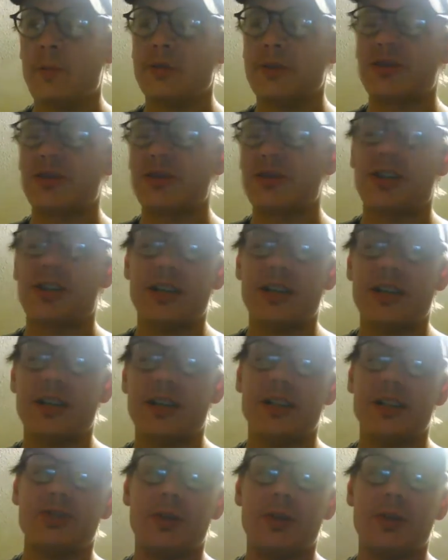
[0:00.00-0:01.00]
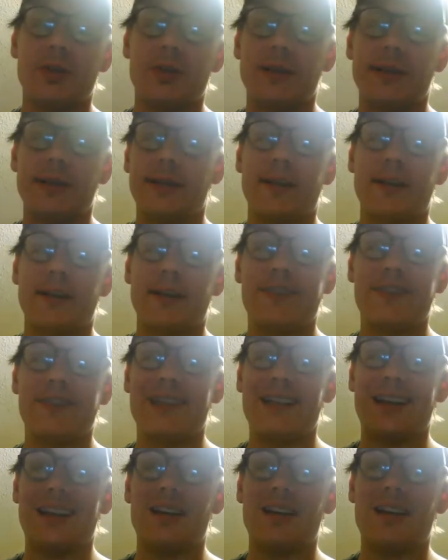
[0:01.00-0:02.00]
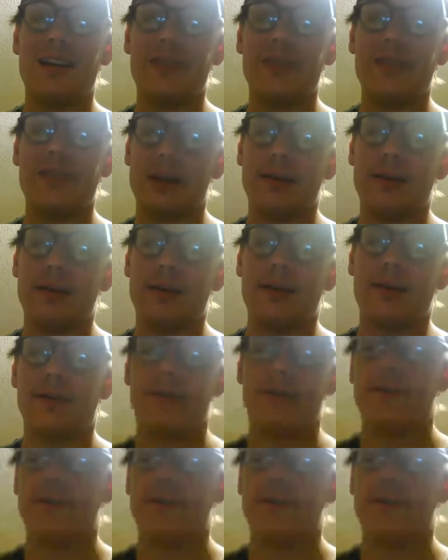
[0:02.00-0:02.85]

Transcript: will start enjoying life and loving life.